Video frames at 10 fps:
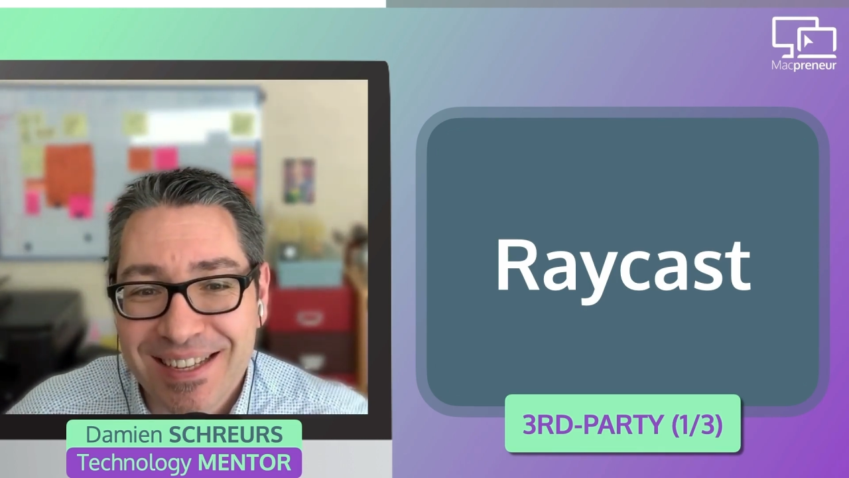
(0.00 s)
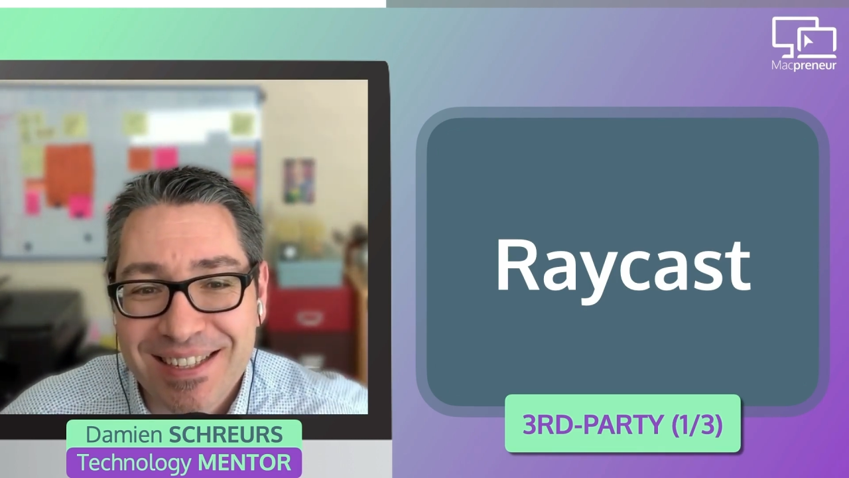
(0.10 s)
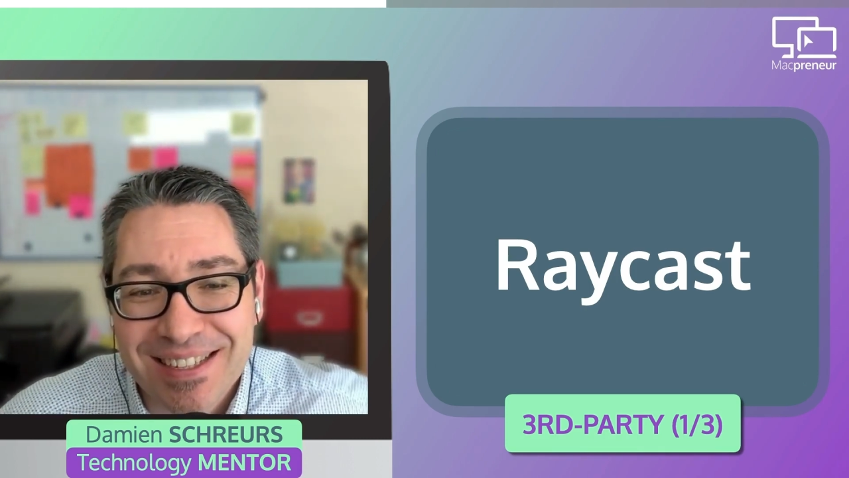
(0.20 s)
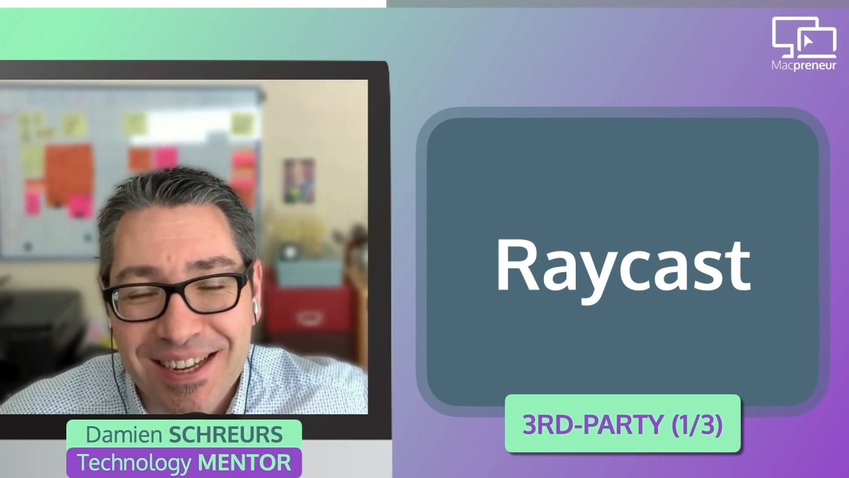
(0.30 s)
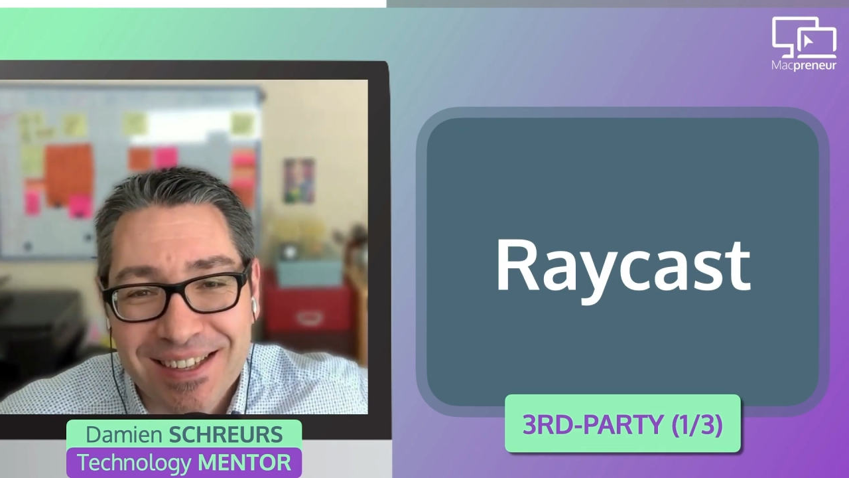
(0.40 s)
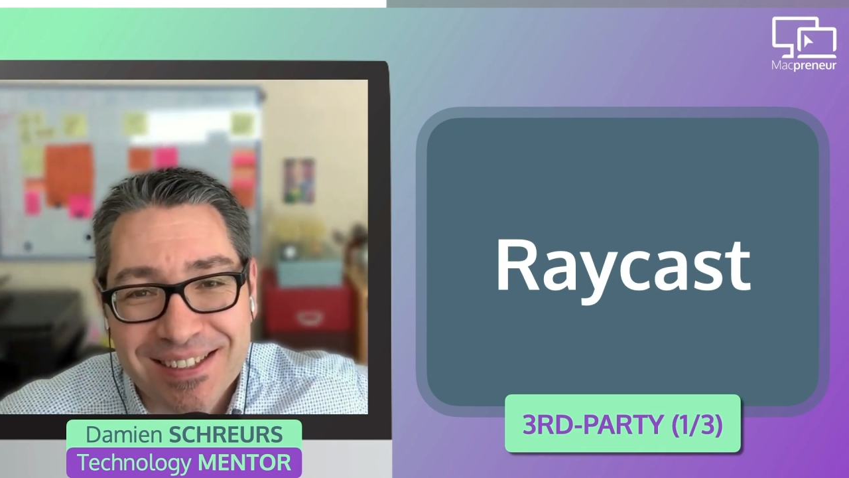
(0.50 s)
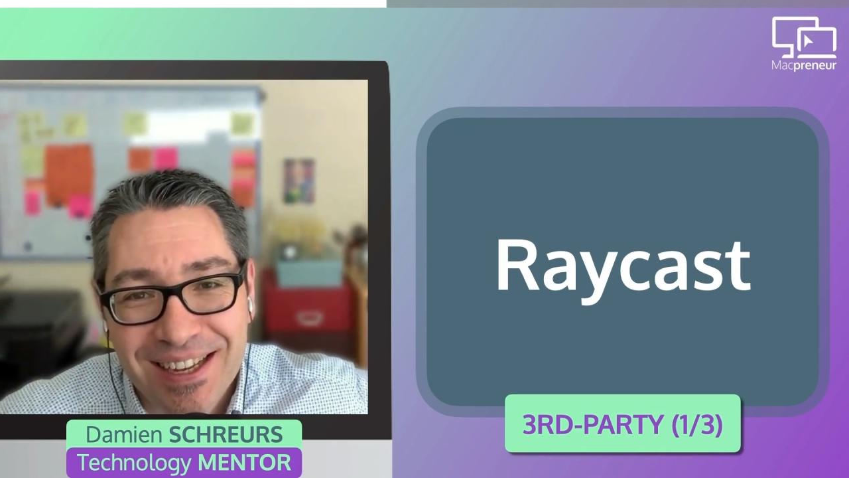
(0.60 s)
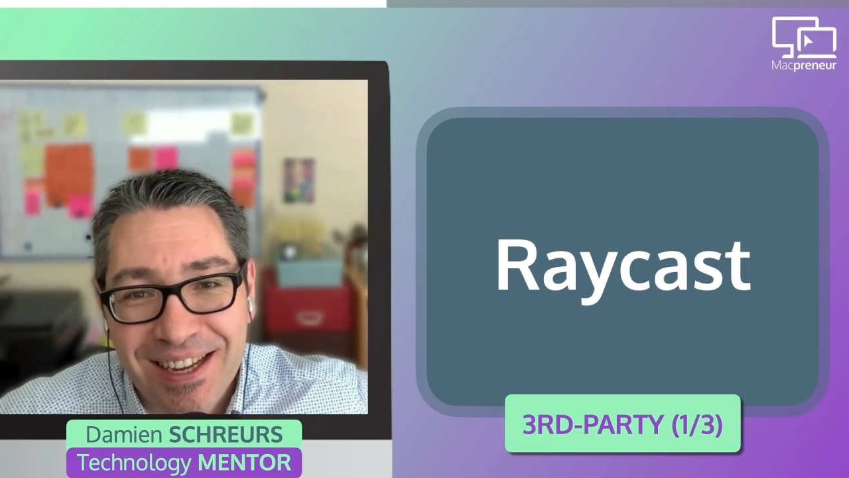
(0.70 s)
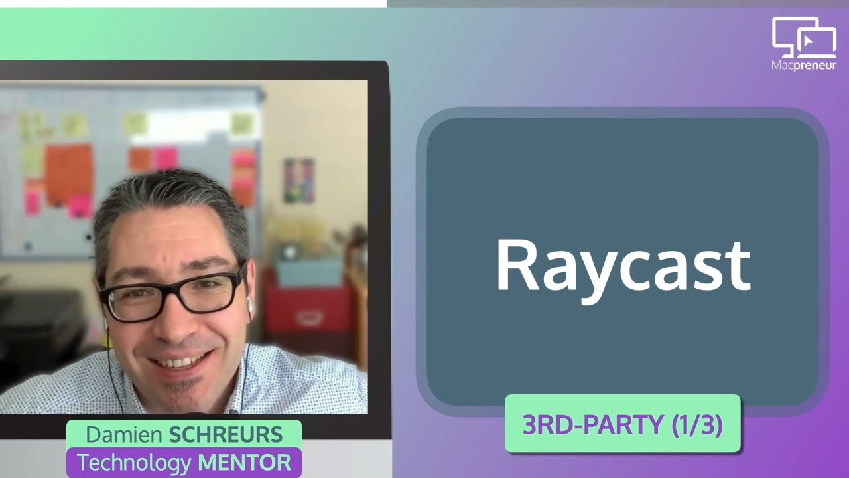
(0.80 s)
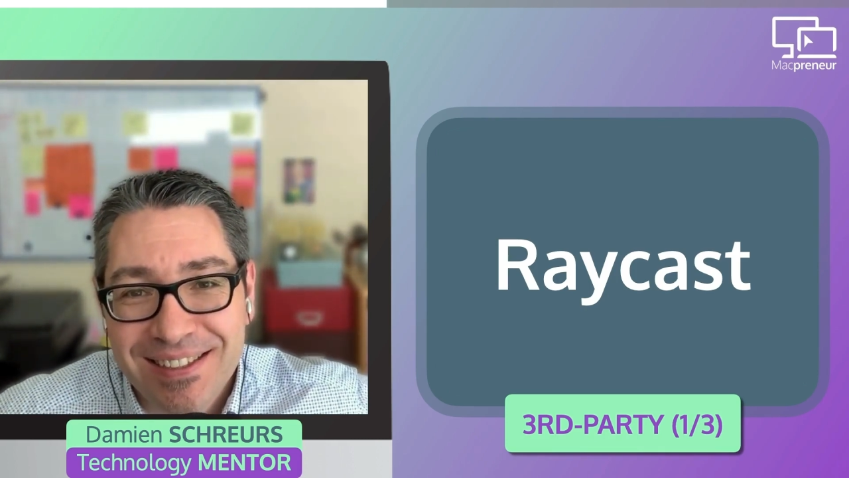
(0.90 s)
starts
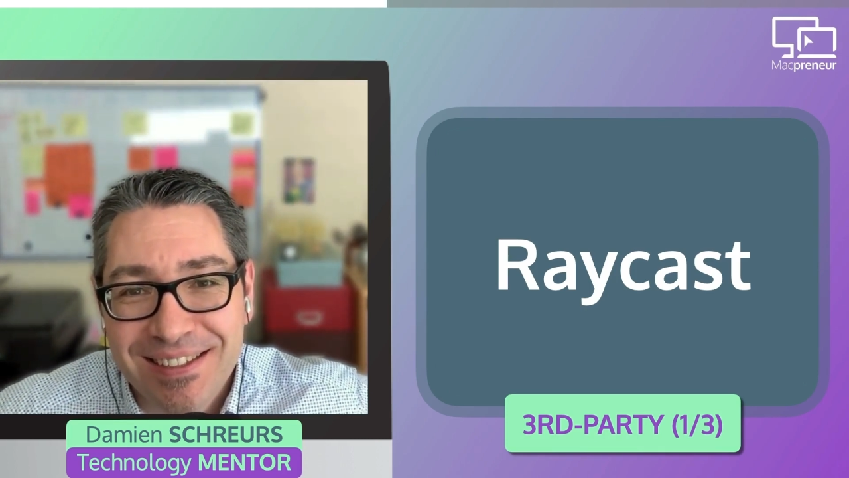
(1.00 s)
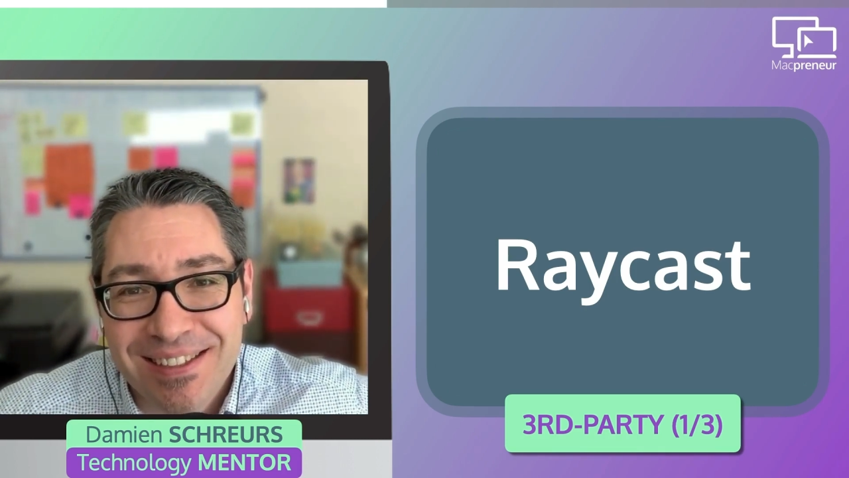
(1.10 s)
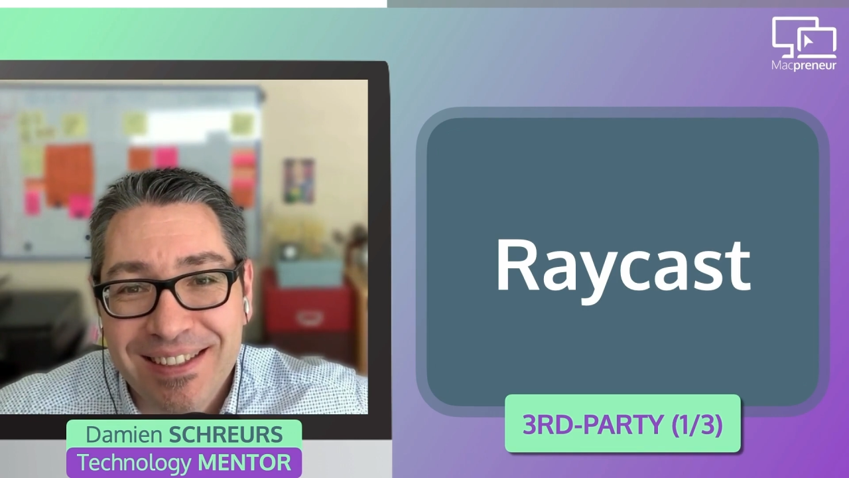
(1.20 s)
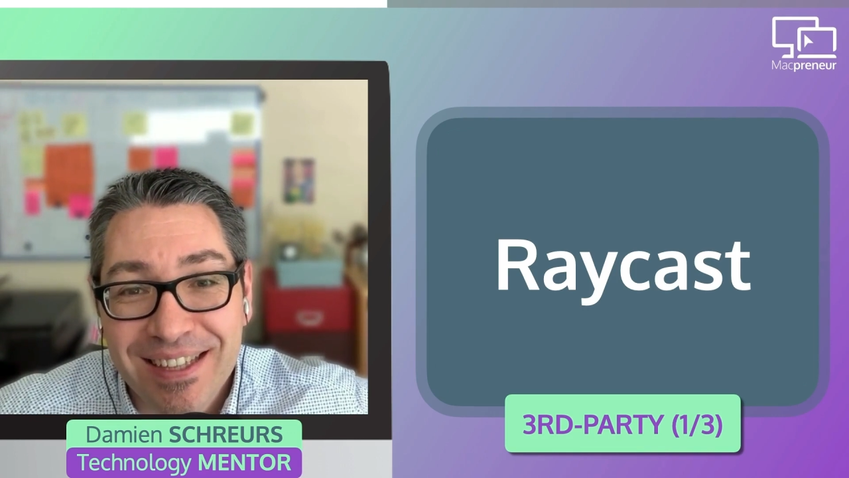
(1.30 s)
at